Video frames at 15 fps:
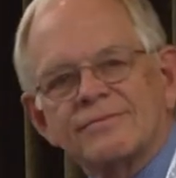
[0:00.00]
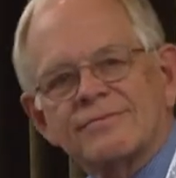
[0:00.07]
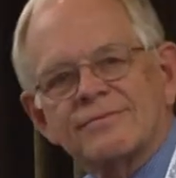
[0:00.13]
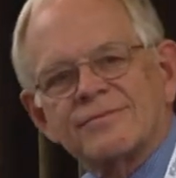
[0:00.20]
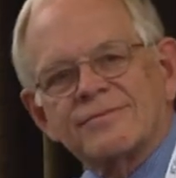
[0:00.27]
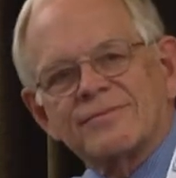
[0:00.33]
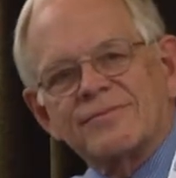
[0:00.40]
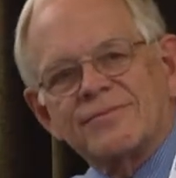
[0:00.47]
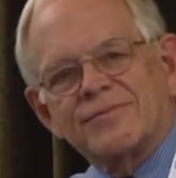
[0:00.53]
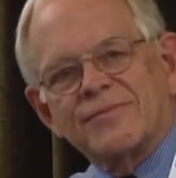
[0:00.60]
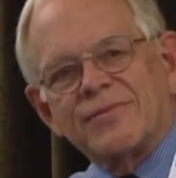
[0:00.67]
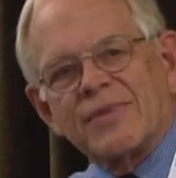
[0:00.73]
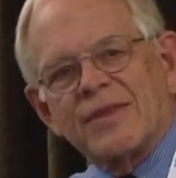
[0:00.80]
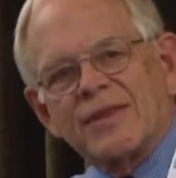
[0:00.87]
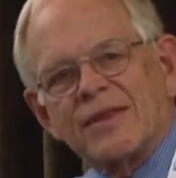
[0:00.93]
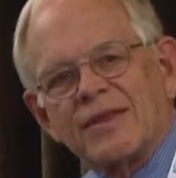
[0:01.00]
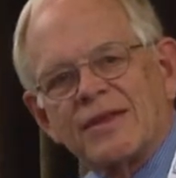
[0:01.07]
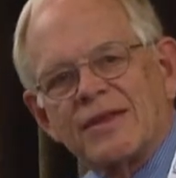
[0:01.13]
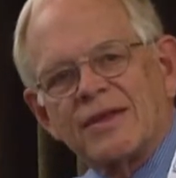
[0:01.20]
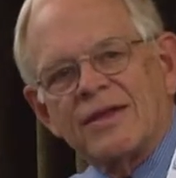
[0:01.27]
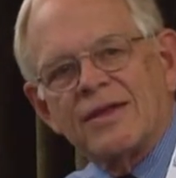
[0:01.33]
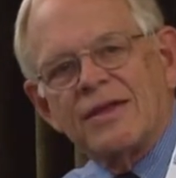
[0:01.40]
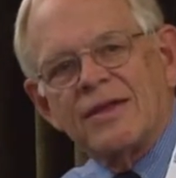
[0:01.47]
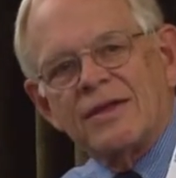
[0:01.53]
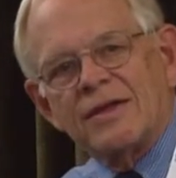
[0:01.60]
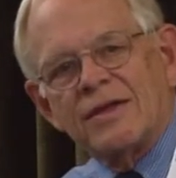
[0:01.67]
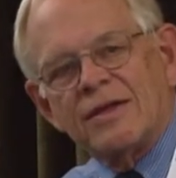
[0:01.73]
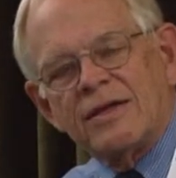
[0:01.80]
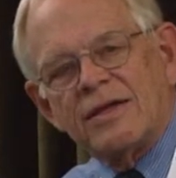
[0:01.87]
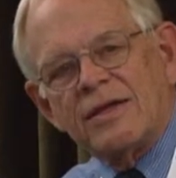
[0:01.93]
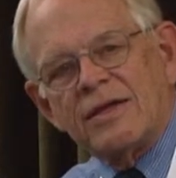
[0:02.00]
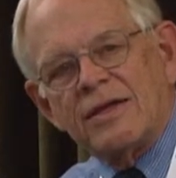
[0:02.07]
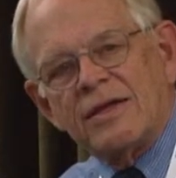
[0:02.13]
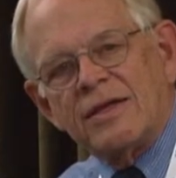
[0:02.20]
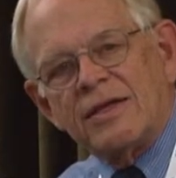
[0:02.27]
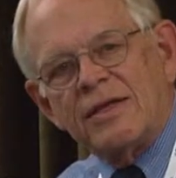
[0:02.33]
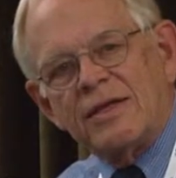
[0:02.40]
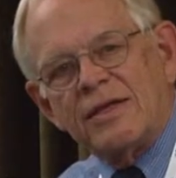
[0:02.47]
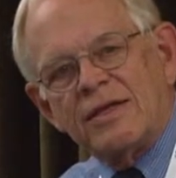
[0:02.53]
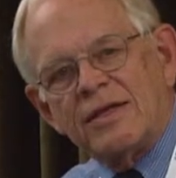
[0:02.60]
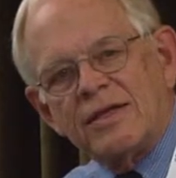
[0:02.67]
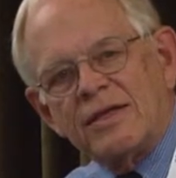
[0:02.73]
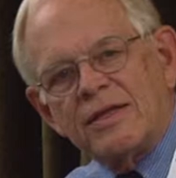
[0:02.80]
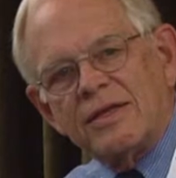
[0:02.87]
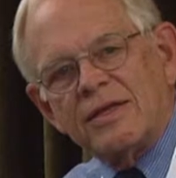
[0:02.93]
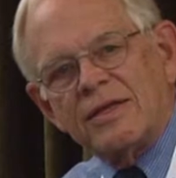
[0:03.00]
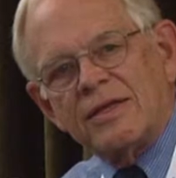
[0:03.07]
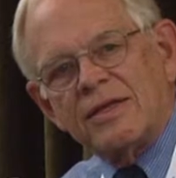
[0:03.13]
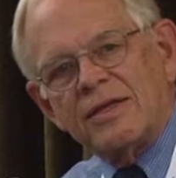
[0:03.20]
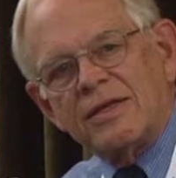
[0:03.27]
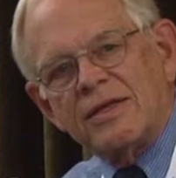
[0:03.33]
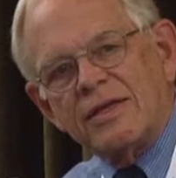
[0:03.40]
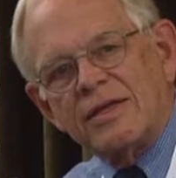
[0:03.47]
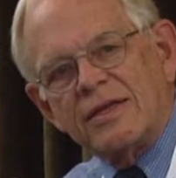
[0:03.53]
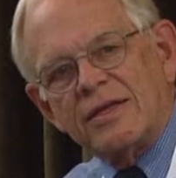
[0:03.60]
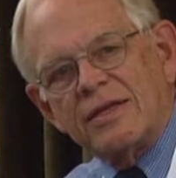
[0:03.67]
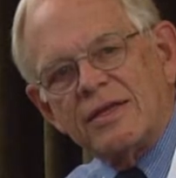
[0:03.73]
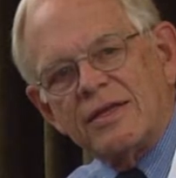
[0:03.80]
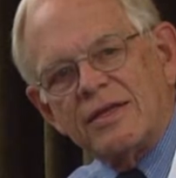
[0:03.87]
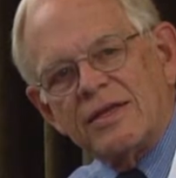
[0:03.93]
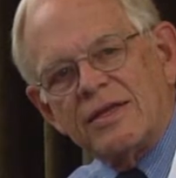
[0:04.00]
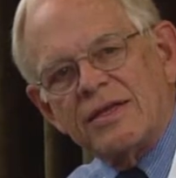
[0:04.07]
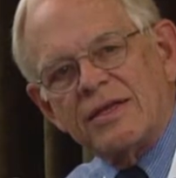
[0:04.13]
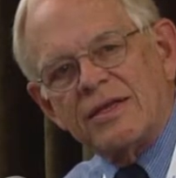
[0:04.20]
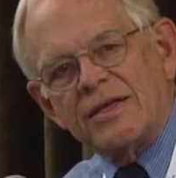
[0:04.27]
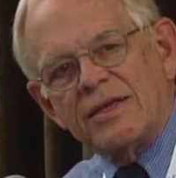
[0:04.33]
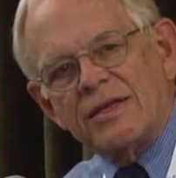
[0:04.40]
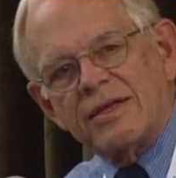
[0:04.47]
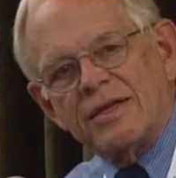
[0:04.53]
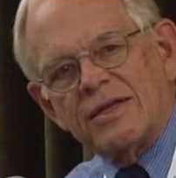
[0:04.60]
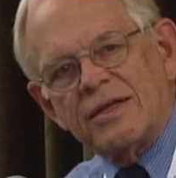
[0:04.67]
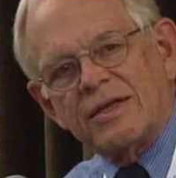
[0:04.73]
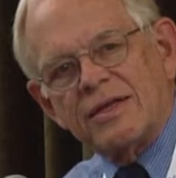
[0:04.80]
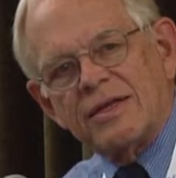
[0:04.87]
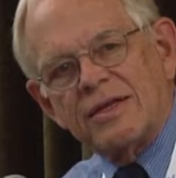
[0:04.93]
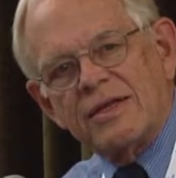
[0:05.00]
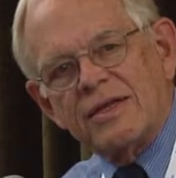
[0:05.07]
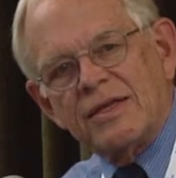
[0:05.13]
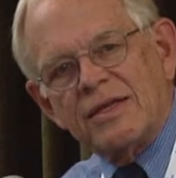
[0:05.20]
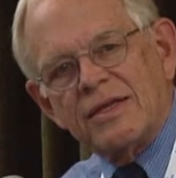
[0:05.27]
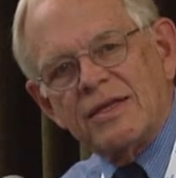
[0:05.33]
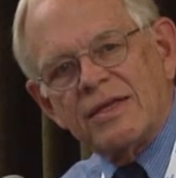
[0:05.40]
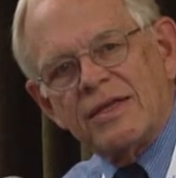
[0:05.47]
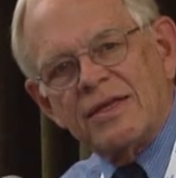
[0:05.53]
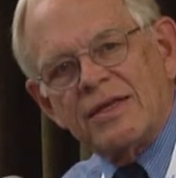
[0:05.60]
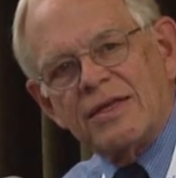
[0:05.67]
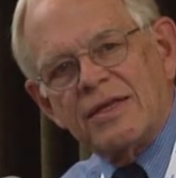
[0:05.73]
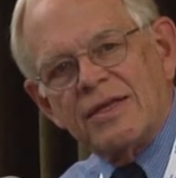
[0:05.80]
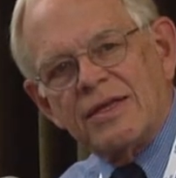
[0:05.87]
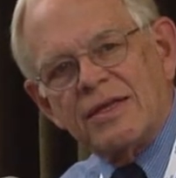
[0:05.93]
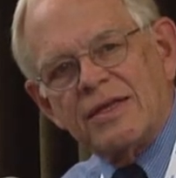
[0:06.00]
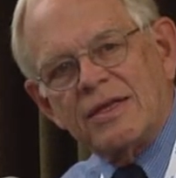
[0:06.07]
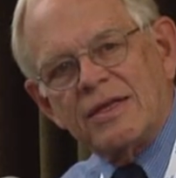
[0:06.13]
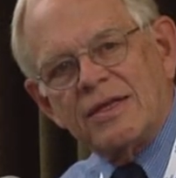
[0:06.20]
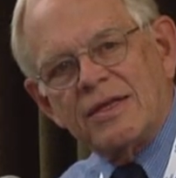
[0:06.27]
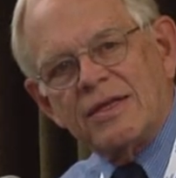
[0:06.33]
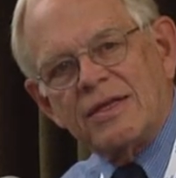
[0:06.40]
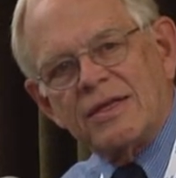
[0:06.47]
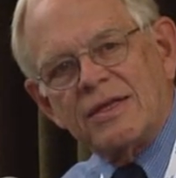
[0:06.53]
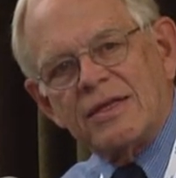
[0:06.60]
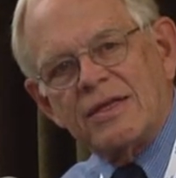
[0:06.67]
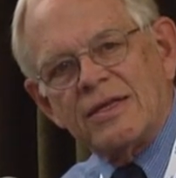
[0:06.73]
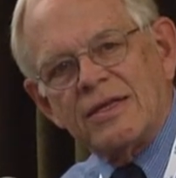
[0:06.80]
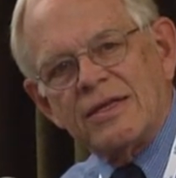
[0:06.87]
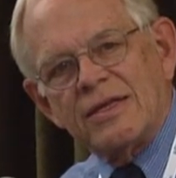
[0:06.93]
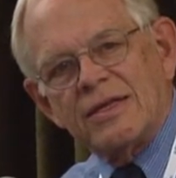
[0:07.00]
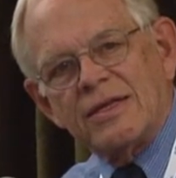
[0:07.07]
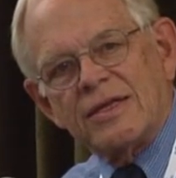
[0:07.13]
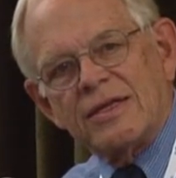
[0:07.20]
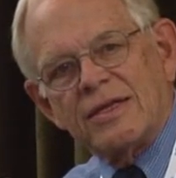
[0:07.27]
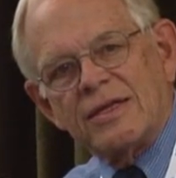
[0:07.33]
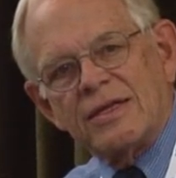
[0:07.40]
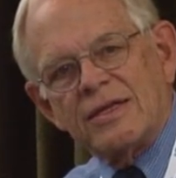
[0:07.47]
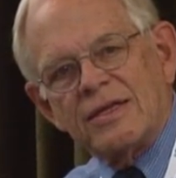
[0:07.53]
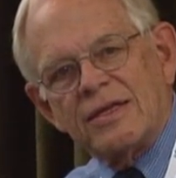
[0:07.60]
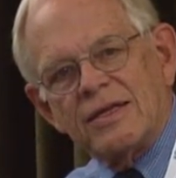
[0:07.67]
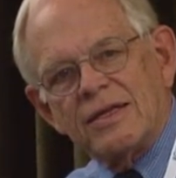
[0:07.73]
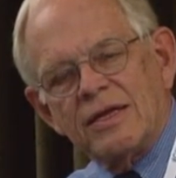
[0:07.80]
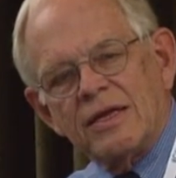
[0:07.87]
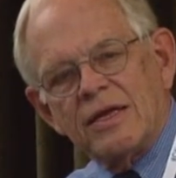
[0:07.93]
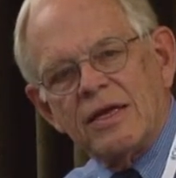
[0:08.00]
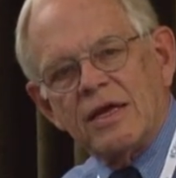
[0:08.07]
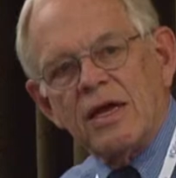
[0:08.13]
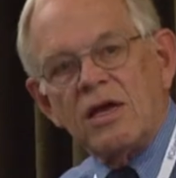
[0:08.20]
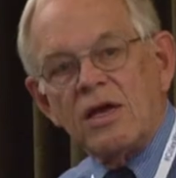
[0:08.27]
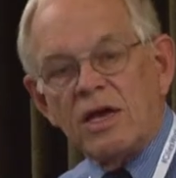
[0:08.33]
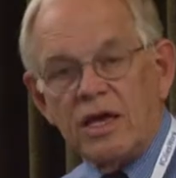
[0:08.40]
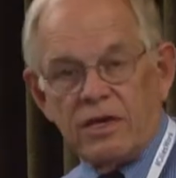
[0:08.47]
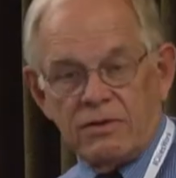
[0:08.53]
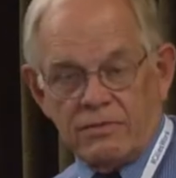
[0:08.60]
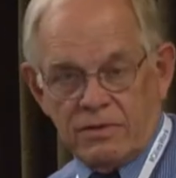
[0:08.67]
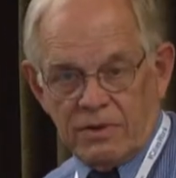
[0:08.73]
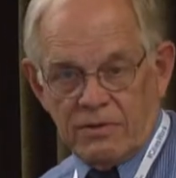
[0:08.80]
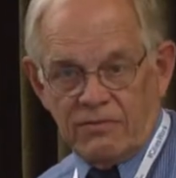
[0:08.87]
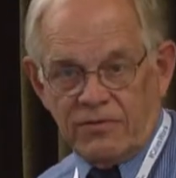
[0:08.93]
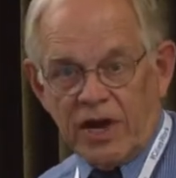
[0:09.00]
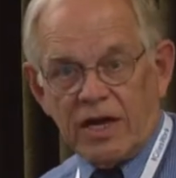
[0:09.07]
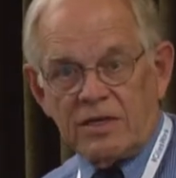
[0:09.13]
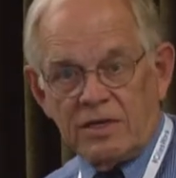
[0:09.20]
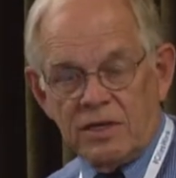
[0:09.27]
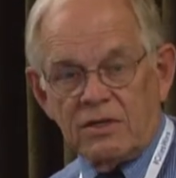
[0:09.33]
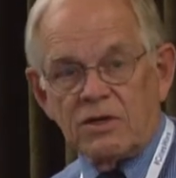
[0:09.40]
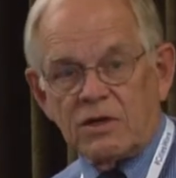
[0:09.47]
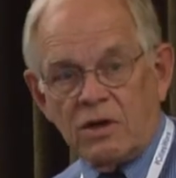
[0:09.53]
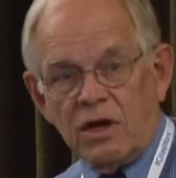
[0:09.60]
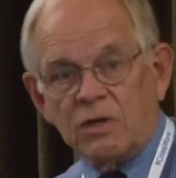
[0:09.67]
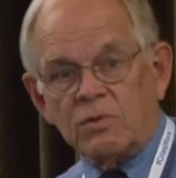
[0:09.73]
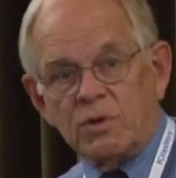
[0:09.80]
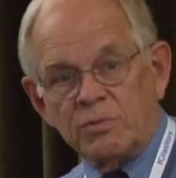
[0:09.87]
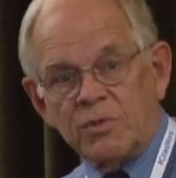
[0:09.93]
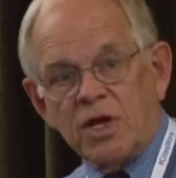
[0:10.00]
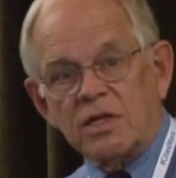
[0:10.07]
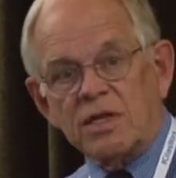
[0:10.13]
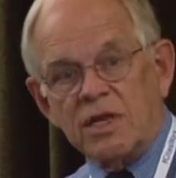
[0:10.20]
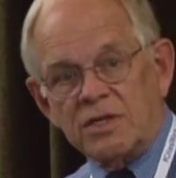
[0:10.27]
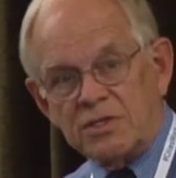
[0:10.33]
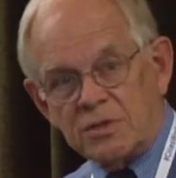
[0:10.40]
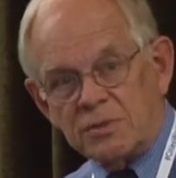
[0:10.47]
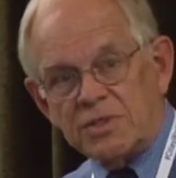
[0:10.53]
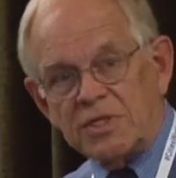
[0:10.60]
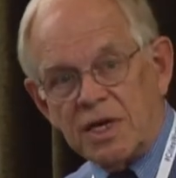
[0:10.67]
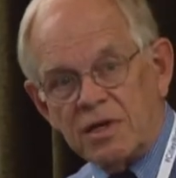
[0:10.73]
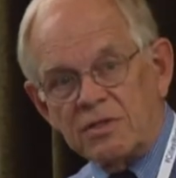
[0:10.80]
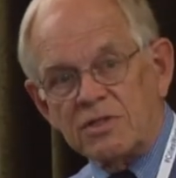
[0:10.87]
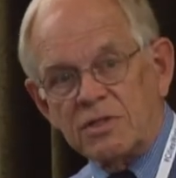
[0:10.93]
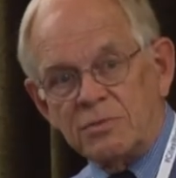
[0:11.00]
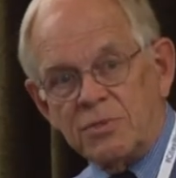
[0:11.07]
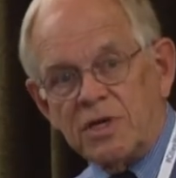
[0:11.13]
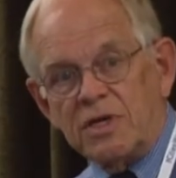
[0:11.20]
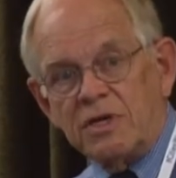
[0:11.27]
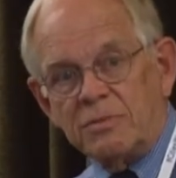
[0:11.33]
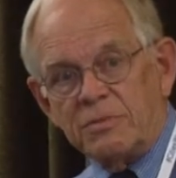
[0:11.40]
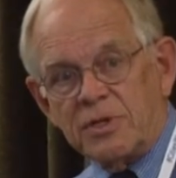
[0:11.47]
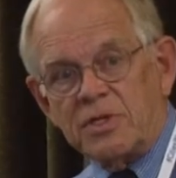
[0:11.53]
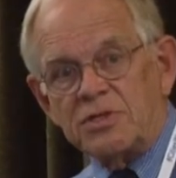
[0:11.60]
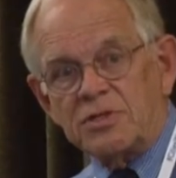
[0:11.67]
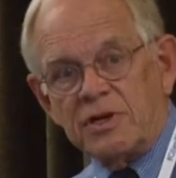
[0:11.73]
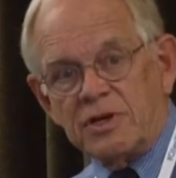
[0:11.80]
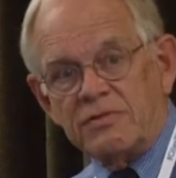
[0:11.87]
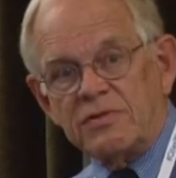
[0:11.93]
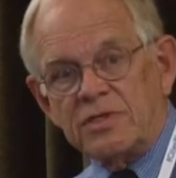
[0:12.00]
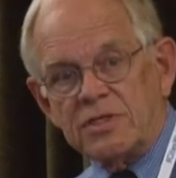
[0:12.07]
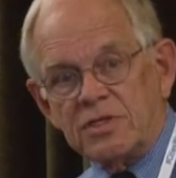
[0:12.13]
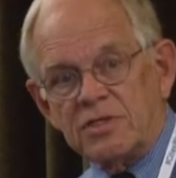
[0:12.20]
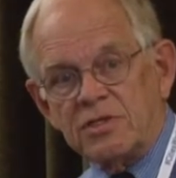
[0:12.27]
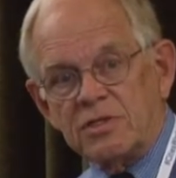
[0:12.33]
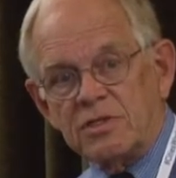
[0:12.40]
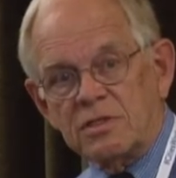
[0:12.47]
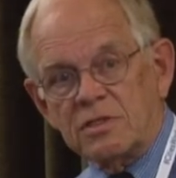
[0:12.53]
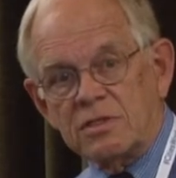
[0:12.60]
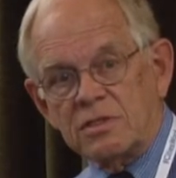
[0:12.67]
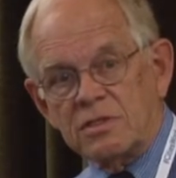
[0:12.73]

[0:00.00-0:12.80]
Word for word: Thank you. So, did I understand it correctly when you said that the development agreement can be an administrative decision? In fact, in the Cottonwood Mall case, it was held to be an administrative decision.